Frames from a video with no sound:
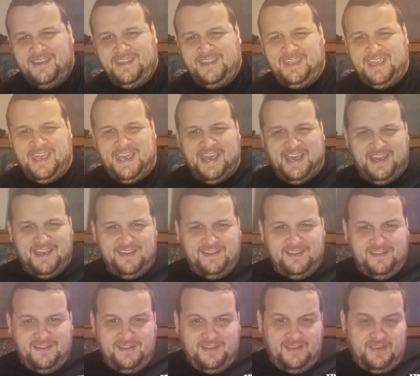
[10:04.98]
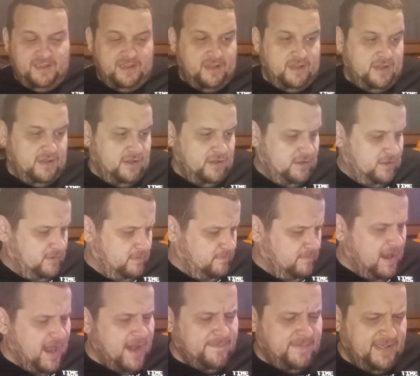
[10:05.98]
Yeah,
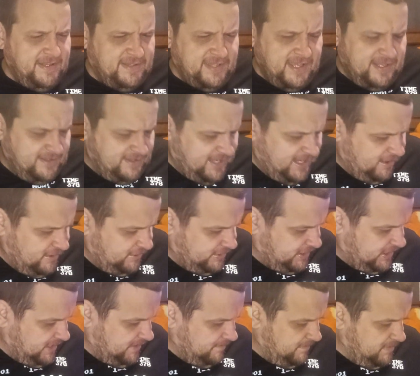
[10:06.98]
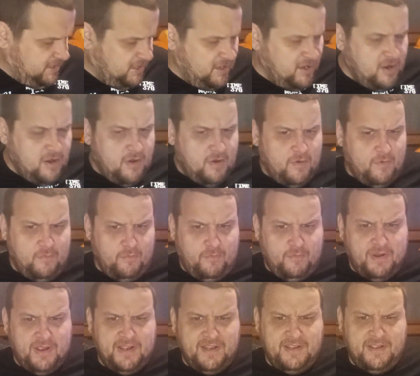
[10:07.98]
Poppy then tells him
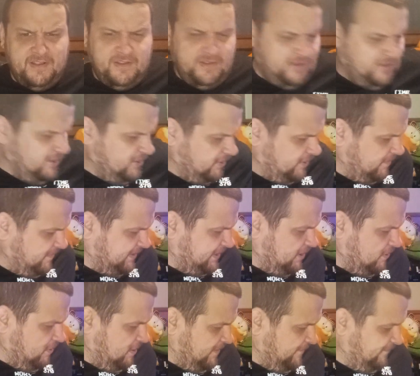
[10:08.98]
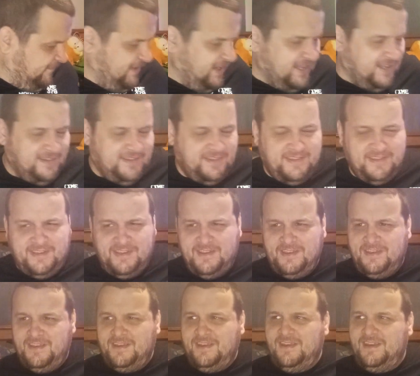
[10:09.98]
what he's doing with the orphans.
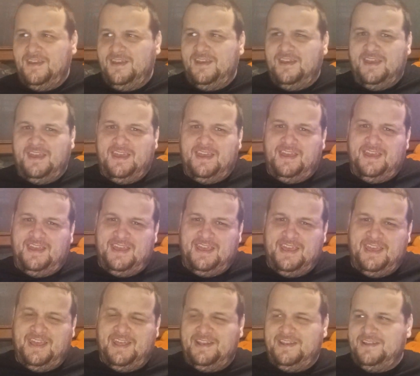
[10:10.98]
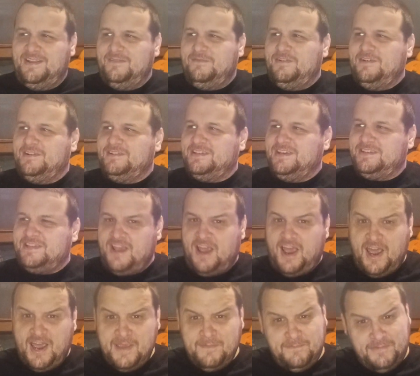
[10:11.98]
And the prototype said,
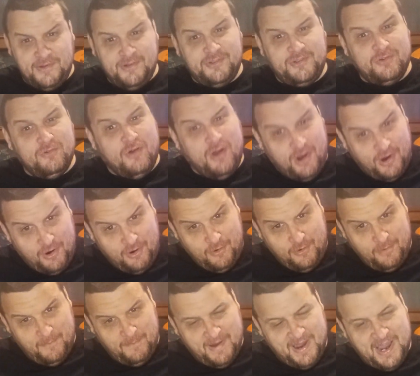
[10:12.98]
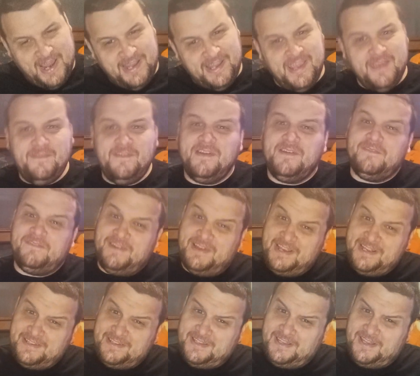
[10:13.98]
I built you a home. I gave you a
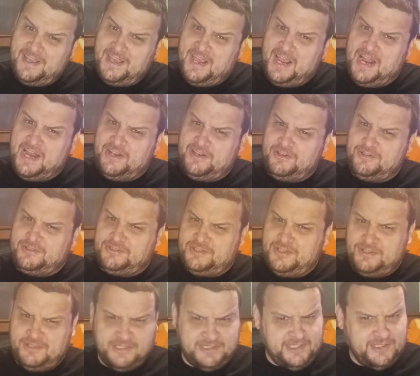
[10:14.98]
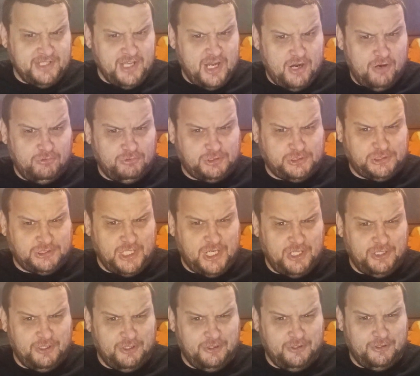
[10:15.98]
place, and you still let this
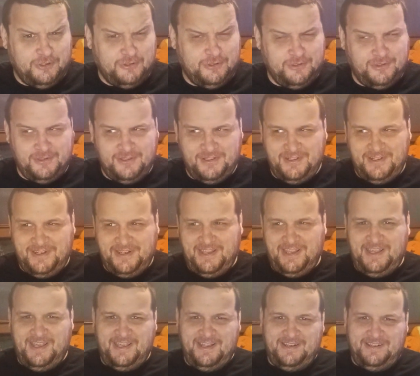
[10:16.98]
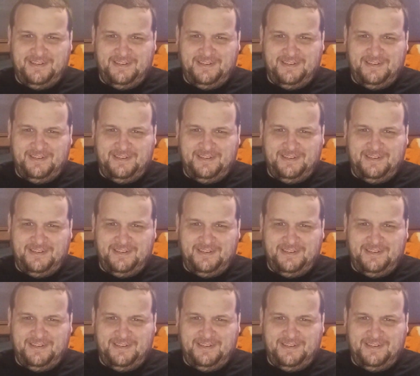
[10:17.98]
outsider in.